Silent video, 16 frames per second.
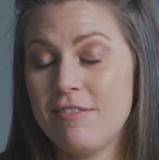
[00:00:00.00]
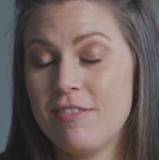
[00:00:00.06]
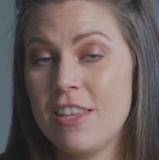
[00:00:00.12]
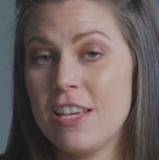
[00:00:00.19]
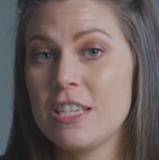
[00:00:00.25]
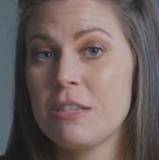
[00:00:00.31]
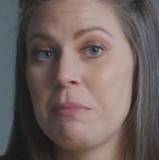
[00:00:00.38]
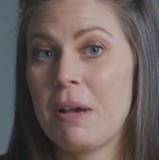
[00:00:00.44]

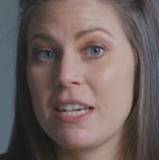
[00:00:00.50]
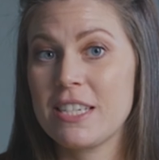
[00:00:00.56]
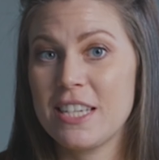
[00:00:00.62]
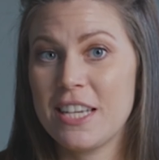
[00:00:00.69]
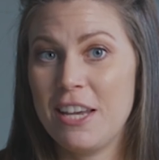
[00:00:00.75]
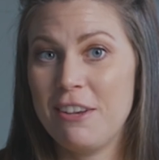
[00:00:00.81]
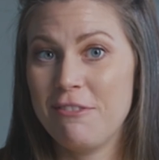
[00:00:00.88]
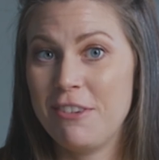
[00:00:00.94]
this
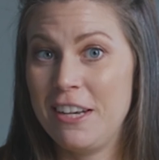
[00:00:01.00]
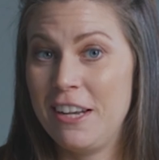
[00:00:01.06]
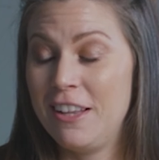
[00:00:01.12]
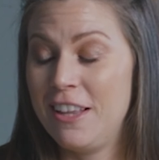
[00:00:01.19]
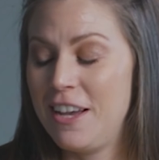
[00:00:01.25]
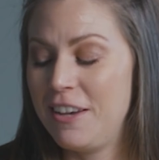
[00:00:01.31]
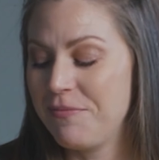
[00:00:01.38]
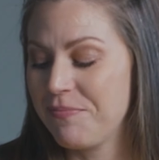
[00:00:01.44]
Mexican
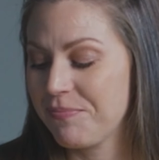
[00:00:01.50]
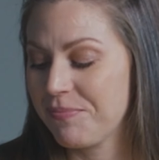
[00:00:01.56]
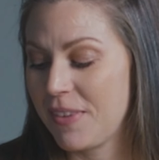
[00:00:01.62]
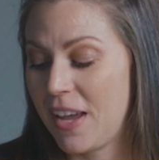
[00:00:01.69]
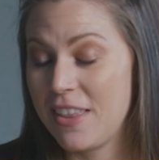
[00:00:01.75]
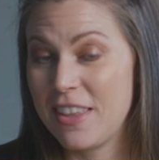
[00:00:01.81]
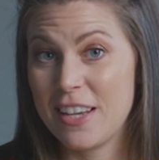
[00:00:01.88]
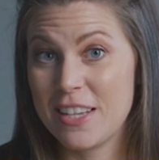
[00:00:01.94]
vanilla.
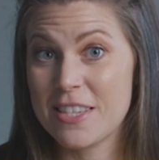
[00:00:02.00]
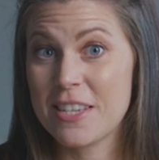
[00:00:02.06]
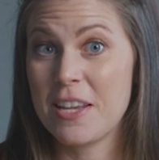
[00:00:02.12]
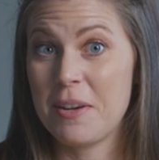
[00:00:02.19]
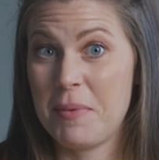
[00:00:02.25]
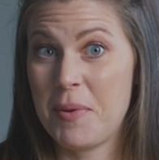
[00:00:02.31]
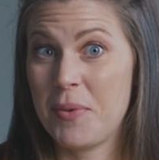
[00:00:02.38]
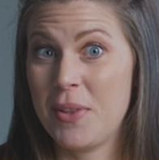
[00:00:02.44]
I think it's
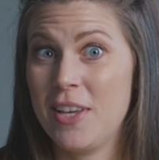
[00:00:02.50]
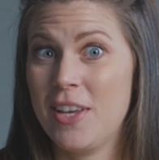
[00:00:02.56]
gonna be really